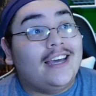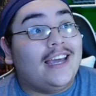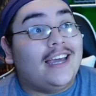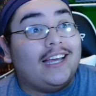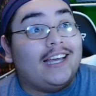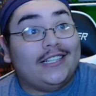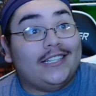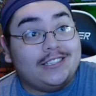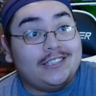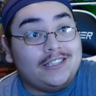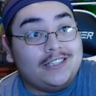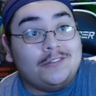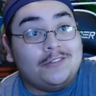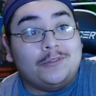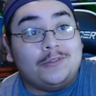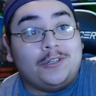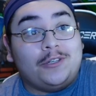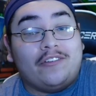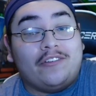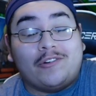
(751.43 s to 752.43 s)
And
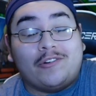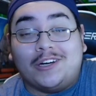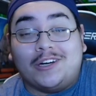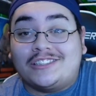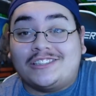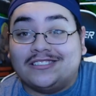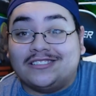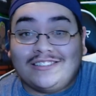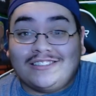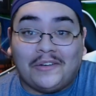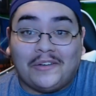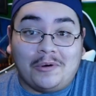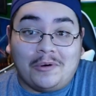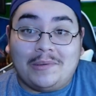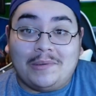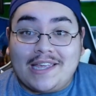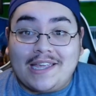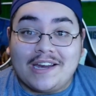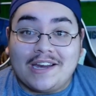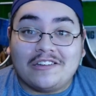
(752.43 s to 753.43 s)
when you have questions, they will be